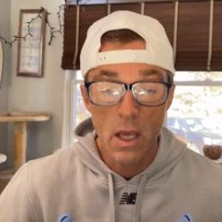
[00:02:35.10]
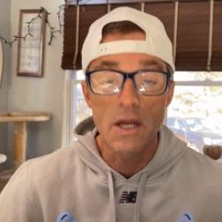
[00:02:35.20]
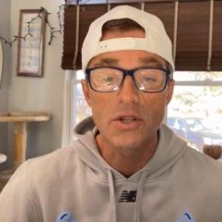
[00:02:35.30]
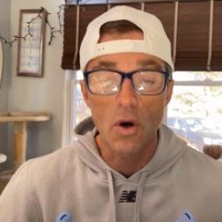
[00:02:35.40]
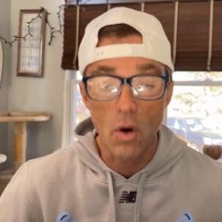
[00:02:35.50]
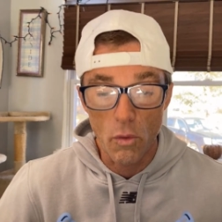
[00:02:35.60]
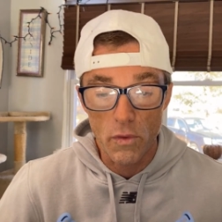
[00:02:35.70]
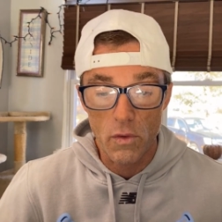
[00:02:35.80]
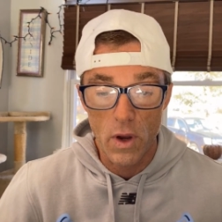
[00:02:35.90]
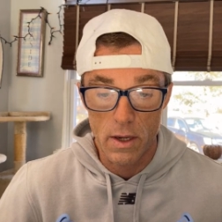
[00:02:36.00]
it's
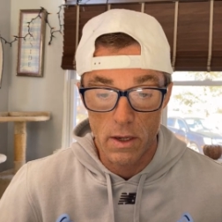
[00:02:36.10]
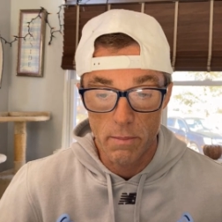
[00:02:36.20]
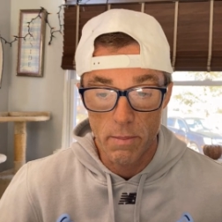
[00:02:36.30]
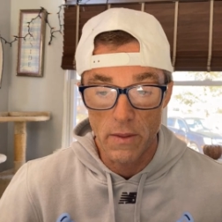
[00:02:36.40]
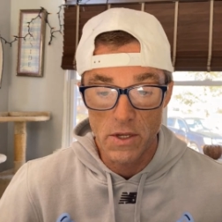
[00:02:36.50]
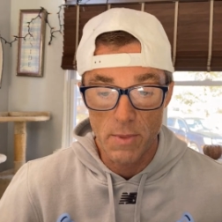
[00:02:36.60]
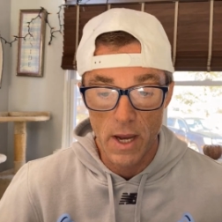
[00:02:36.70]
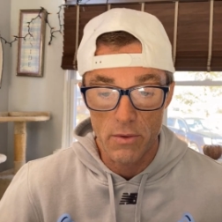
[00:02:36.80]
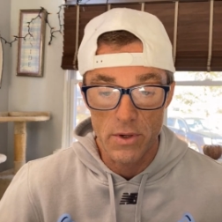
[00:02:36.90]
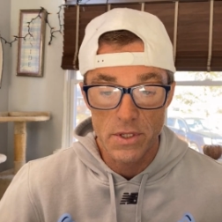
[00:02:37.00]
overrun by these
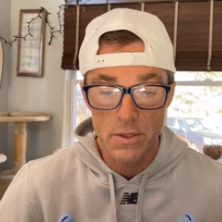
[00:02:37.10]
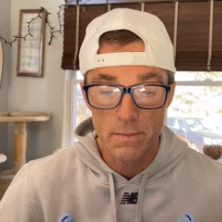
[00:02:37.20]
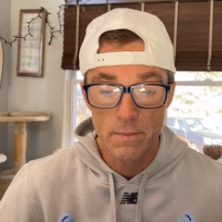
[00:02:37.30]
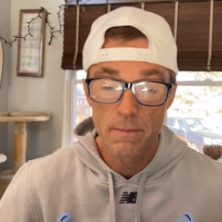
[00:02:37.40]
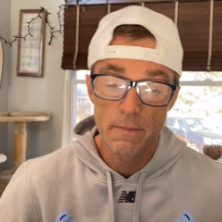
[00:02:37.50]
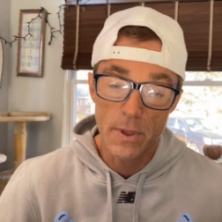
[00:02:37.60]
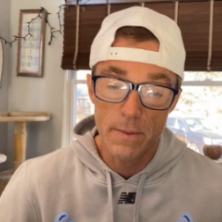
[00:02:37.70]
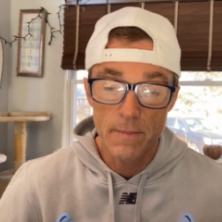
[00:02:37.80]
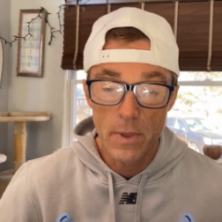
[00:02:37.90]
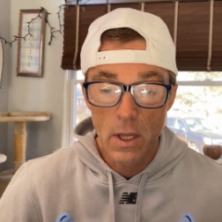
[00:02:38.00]
migrants.
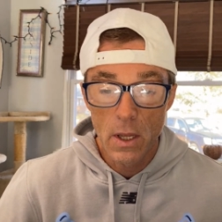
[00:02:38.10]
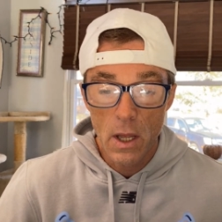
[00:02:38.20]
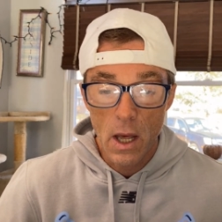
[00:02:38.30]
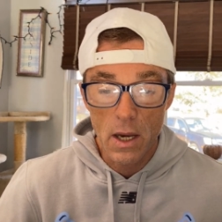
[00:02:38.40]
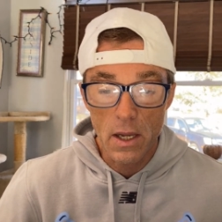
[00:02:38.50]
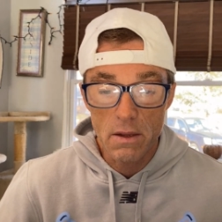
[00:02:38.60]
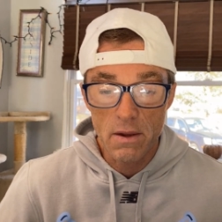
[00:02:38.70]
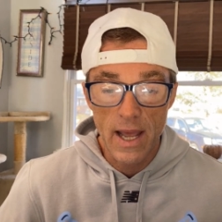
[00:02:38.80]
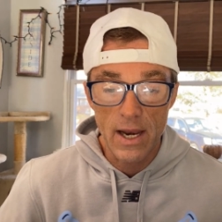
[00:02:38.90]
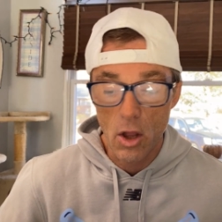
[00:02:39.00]
But I'll get into
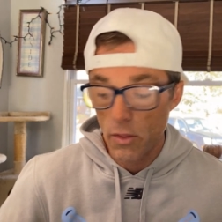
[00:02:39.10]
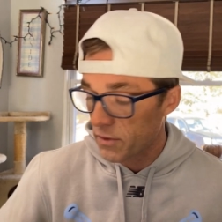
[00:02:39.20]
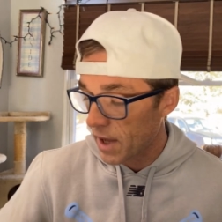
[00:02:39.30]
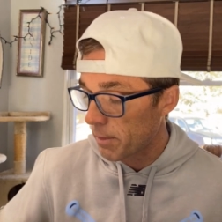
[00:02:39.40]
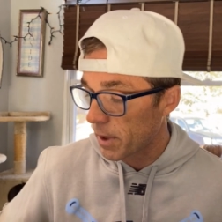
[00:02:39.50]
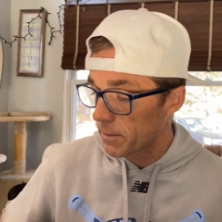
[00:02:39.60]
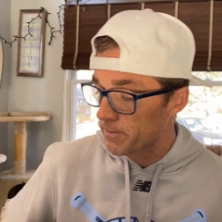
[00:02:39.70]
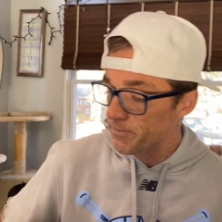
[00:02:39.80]
that another topic.